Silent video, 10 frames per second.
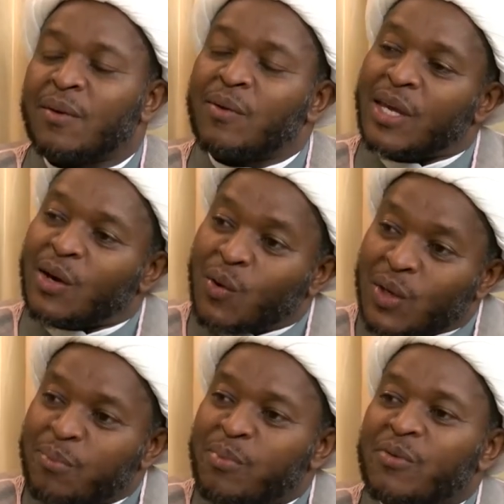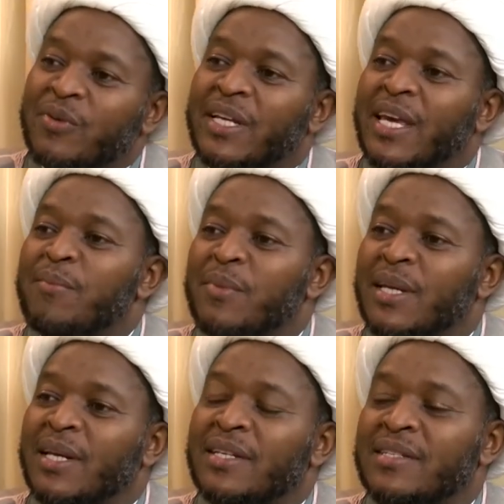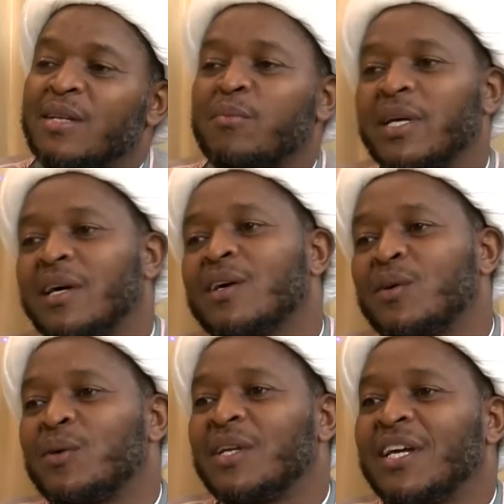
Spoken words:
The Holy Prophet came in and he said, my uncle,